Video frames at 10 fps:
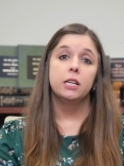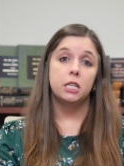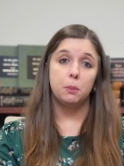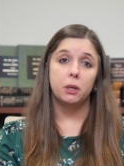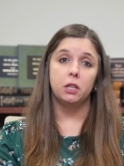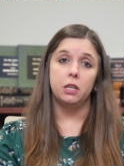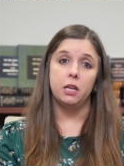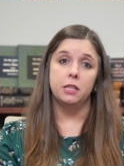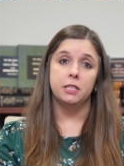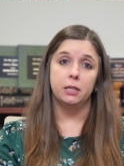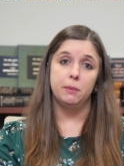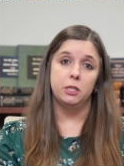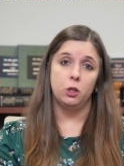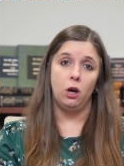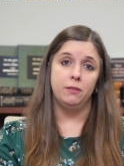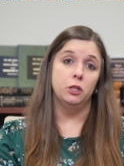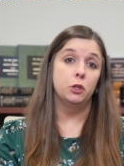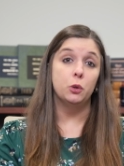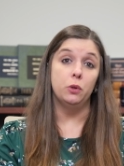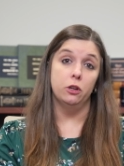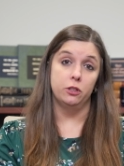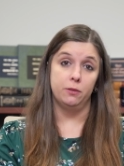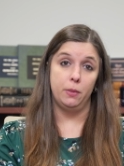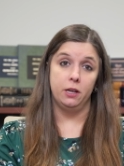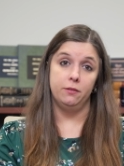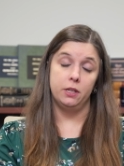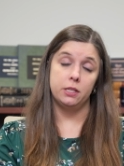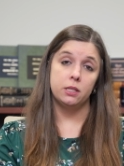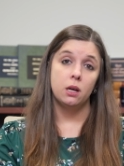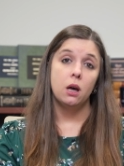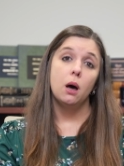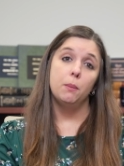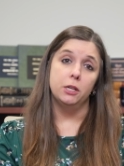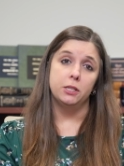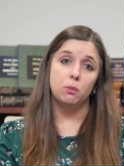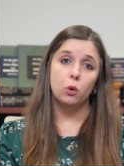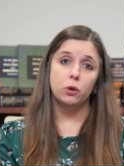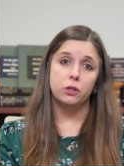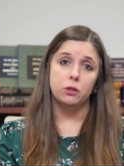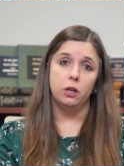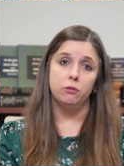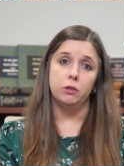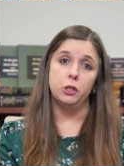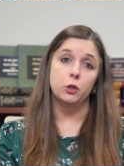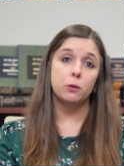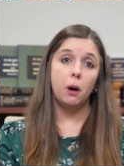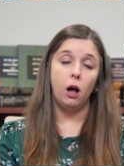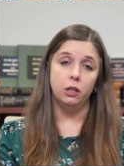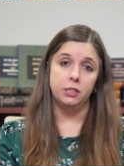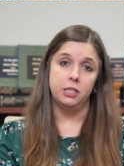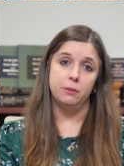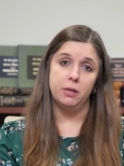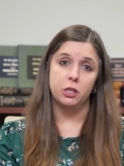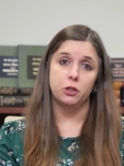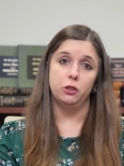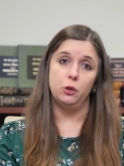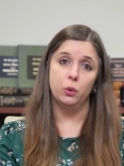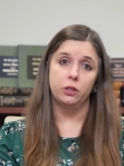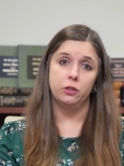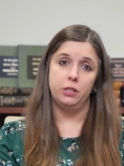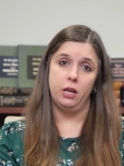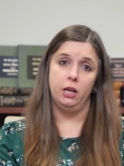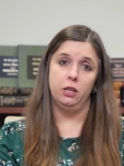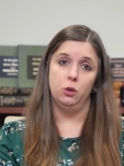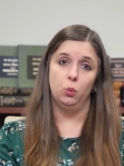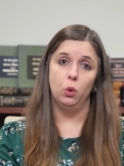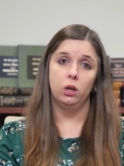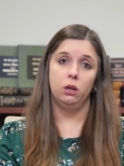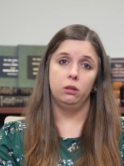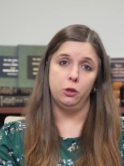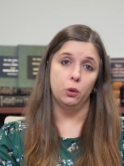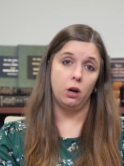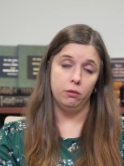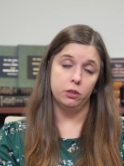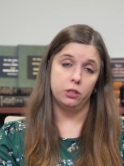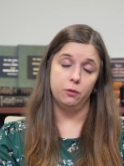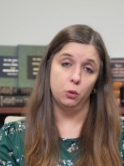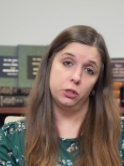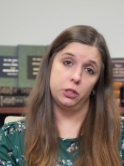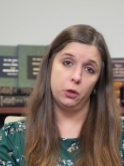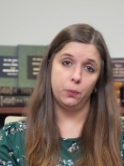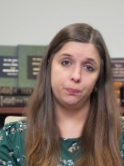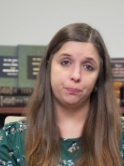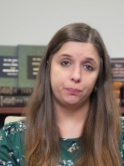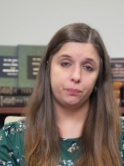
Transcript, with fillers: typically this limit is often two years of benefits. But it's important to read your policy to make sure you understand what your coverage affords you.